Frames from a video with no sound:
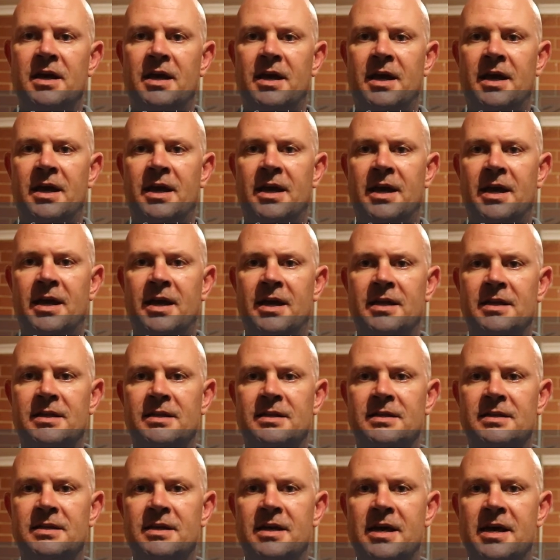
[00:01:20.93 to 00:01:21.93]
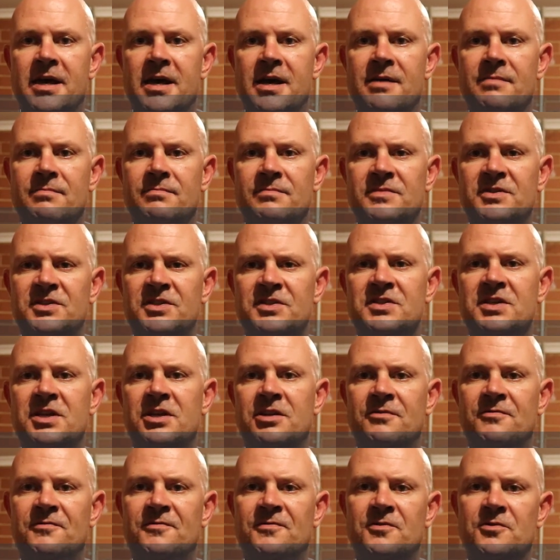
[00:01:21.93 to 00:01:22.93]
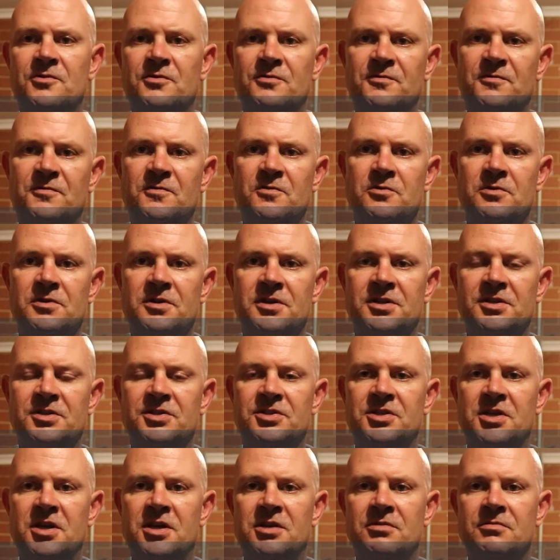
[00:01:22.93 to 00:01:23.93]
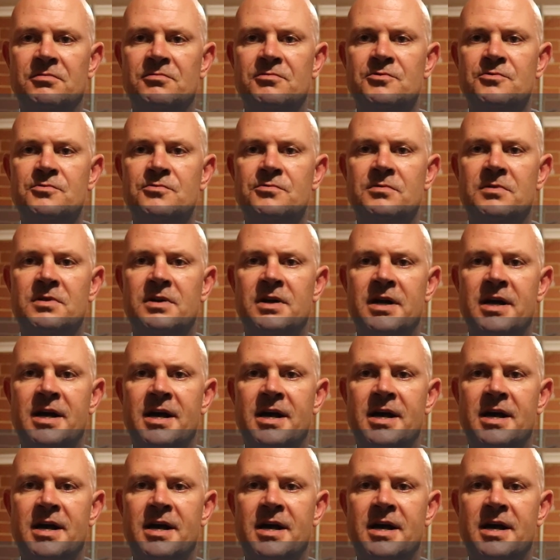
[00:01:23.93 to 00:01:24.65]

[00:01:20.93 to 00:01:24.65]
and just get a feel for it in general.